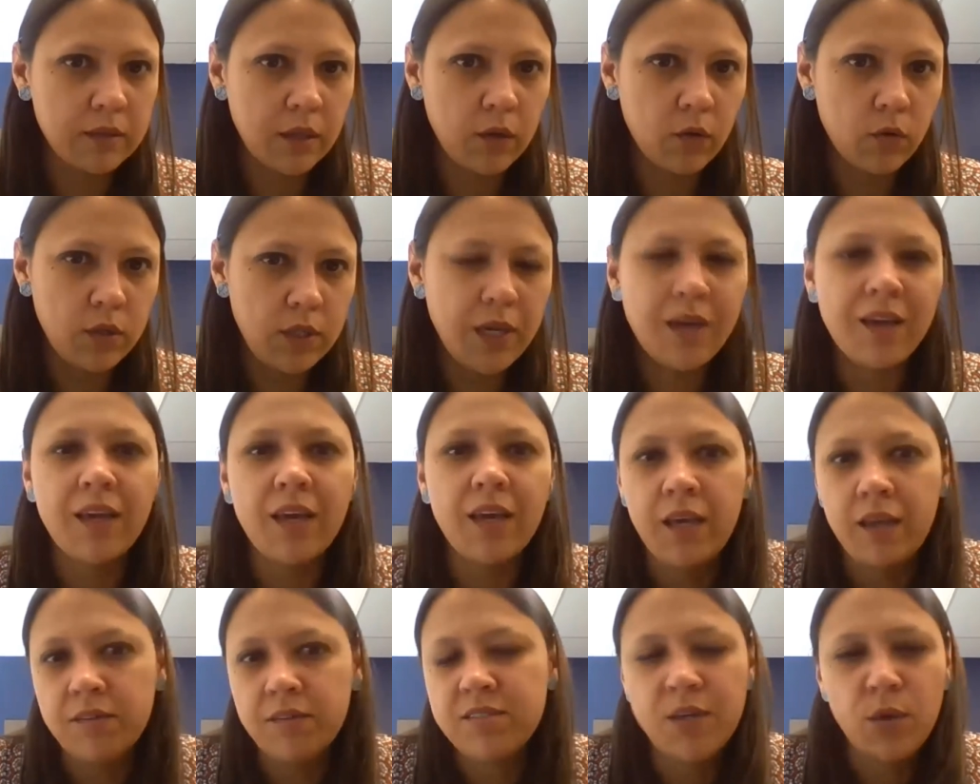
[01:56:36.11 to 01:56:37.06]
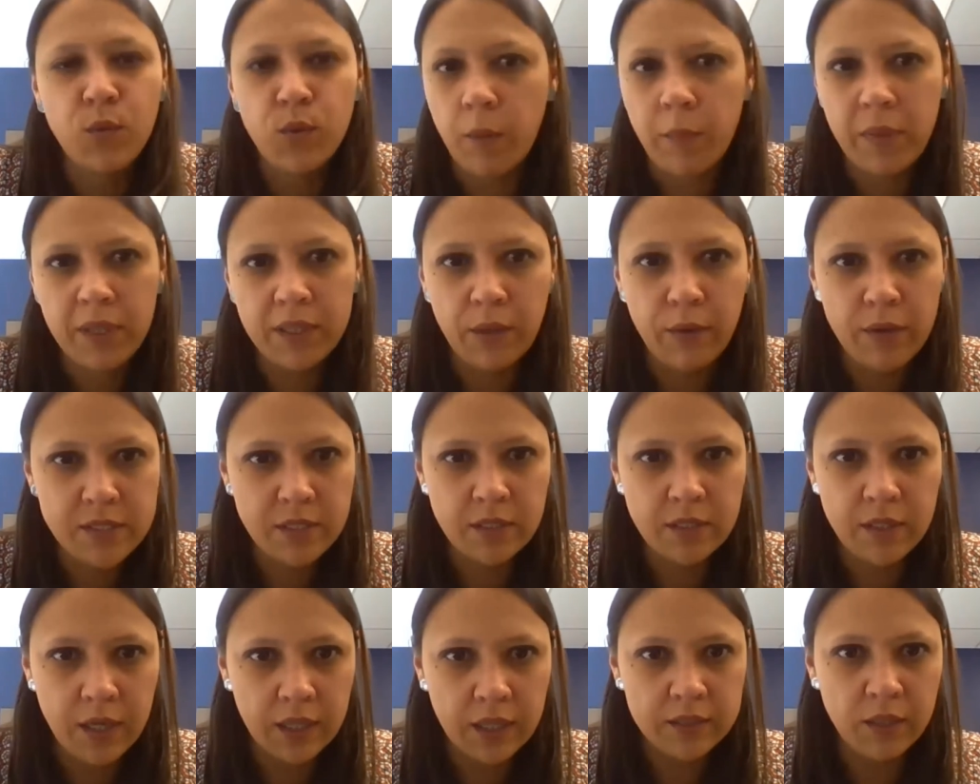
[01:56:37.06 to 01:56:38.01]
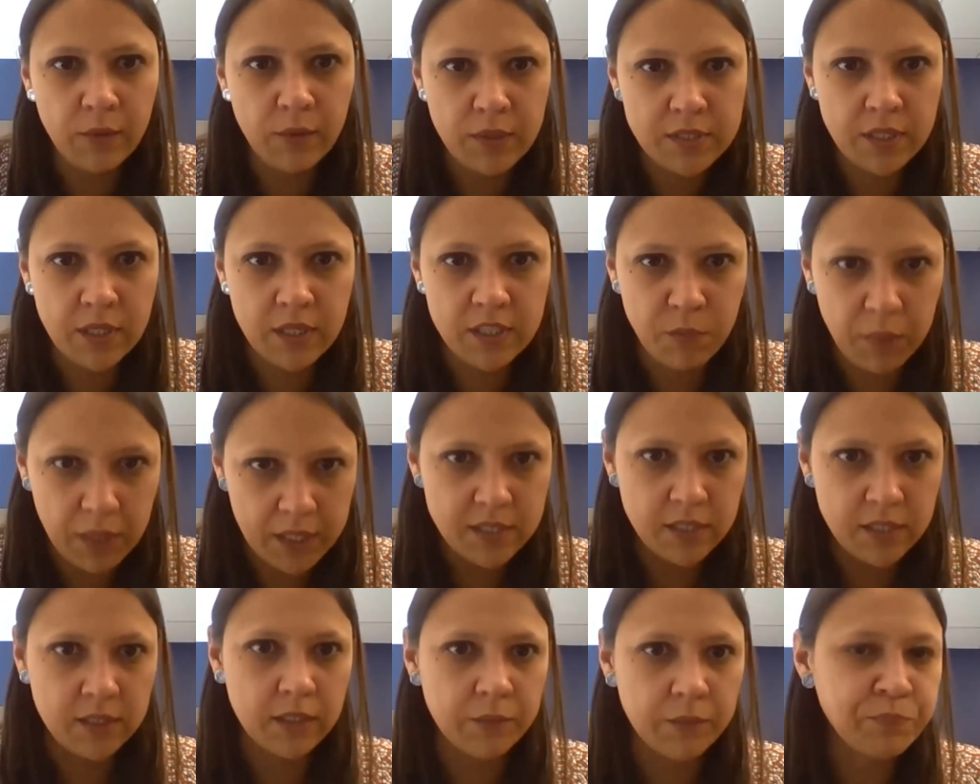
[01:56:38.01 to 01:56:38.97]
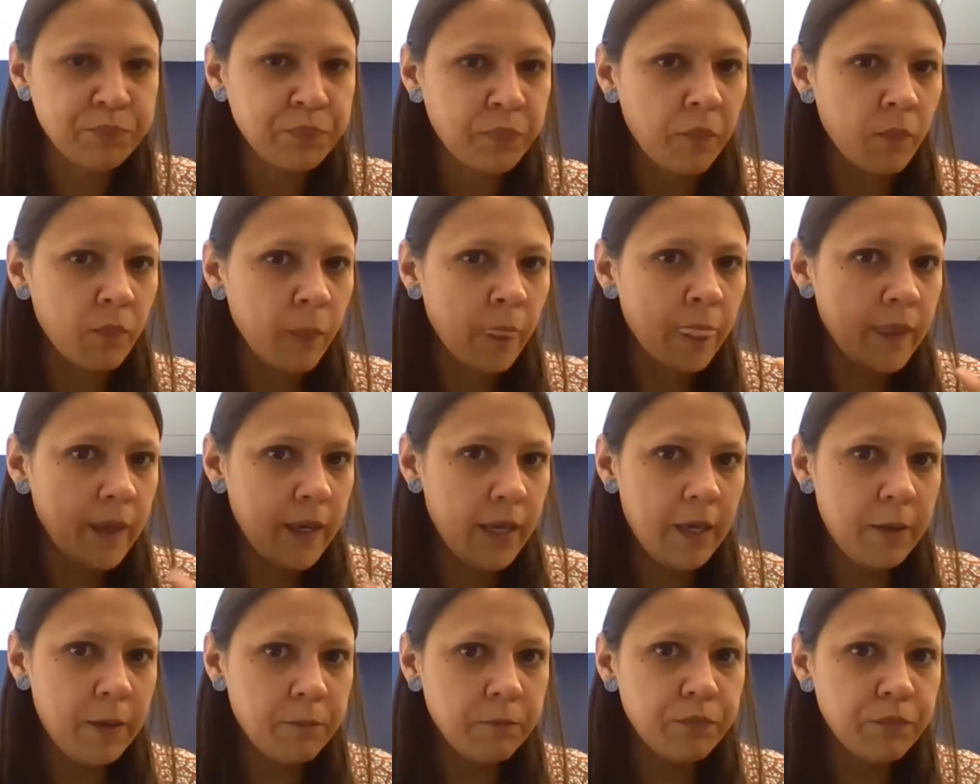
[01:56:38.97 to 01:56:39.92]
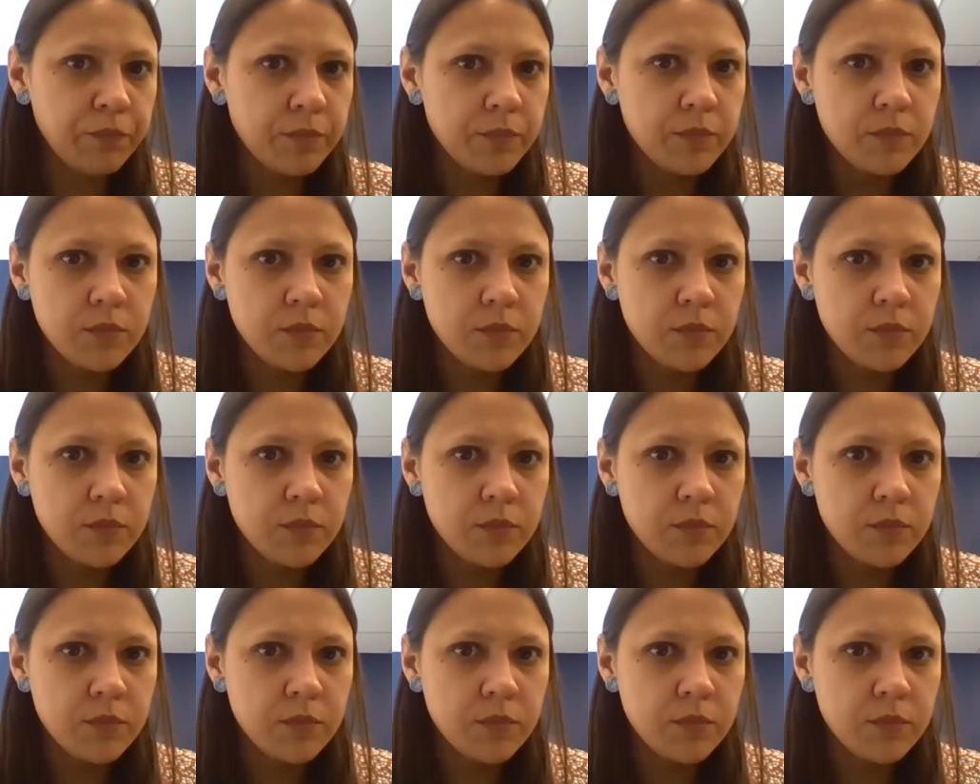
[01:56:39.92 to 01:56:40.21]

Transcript: the difference in treatment and the presence of a category that will be